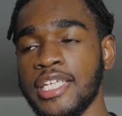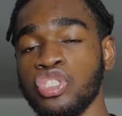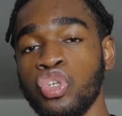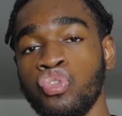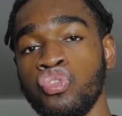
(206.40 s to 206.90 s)

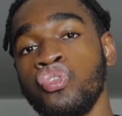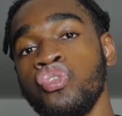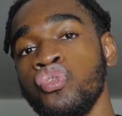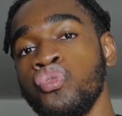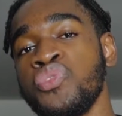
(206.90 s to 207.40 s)
show
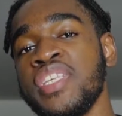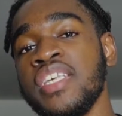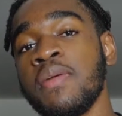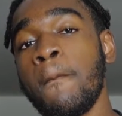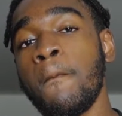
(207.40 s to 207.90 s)
you
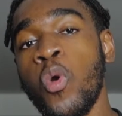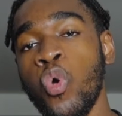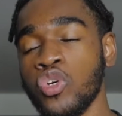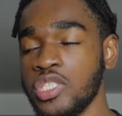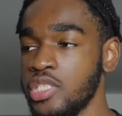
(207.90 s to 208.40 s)
the
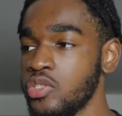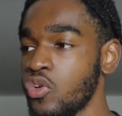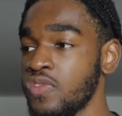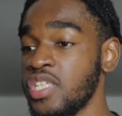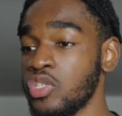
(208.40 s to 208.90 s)
importance
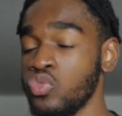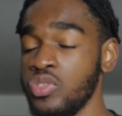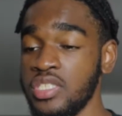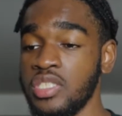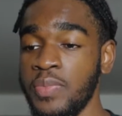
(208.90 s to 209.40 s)
of sexual
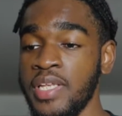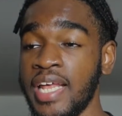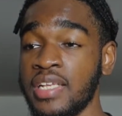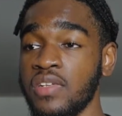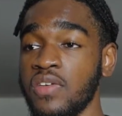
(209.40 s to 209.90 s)
discipline,
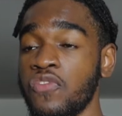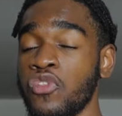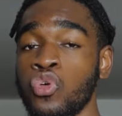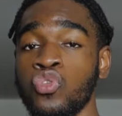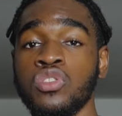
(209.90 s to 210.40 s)
and for
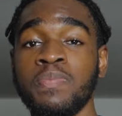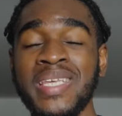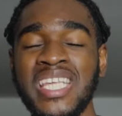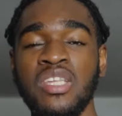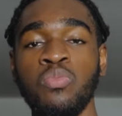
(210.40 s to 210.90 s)
those
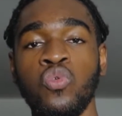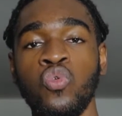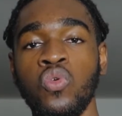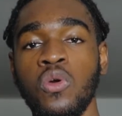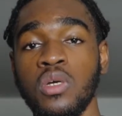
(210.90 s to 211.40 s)

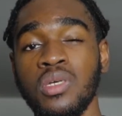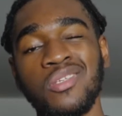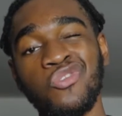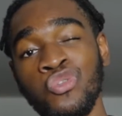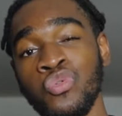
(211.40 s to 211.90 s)
people,
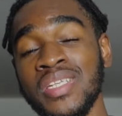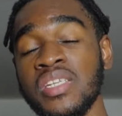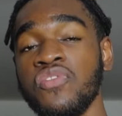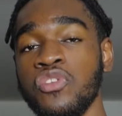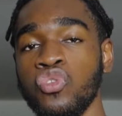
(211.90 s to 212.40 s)
you
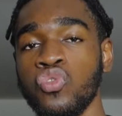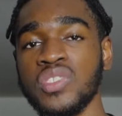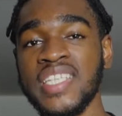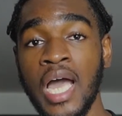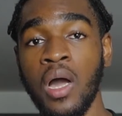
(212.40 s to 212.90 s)

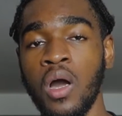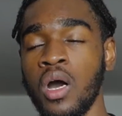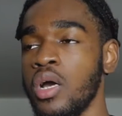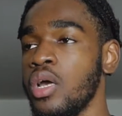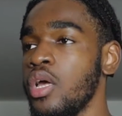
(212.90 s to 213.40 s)
individuals that
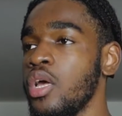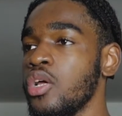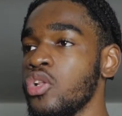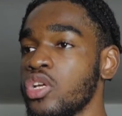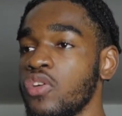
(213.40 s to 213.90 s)
are
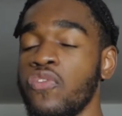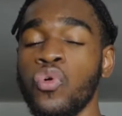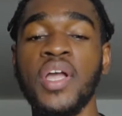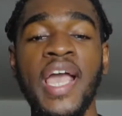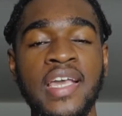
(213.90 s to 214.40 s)
looking
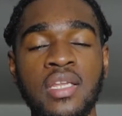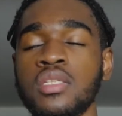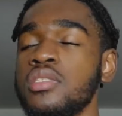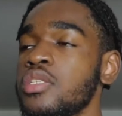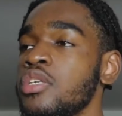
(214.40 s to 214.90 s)
for
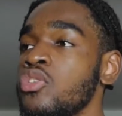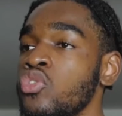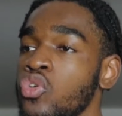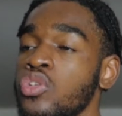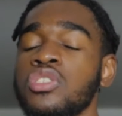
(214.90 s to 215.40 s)
guidance in
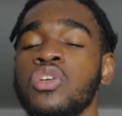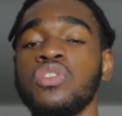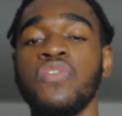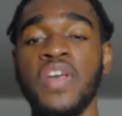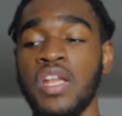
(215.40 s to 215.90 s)
your
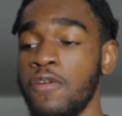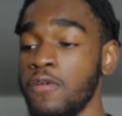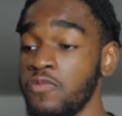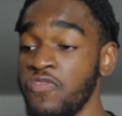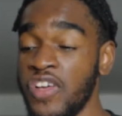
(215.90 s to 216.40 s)
self-development